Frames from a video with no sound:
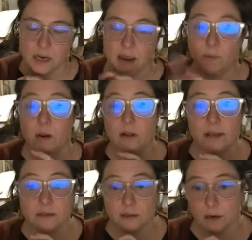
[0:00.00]
I will
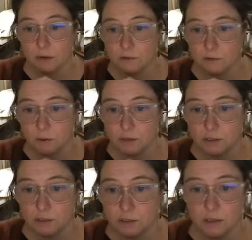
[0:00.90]
answer Karen's
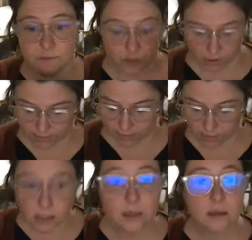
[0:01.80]
question if she's
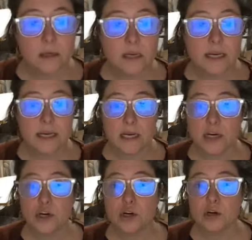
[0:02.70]
still
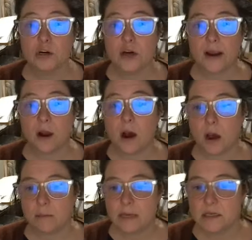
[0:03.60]
here. I
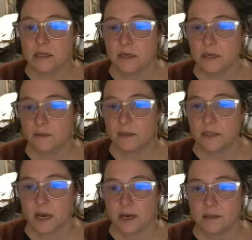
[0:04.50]
commented in the
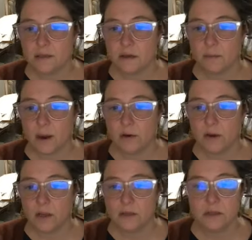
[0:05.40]
text about
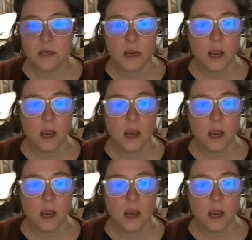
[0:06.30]
it.